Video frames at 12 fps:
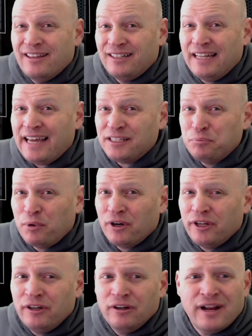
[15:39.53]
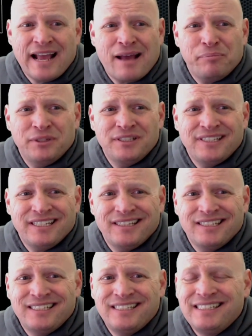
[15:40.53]
Now the last part here happens
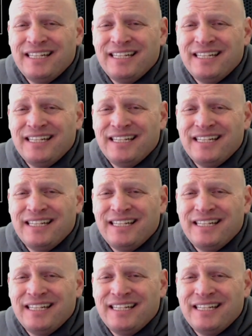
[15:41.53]
in the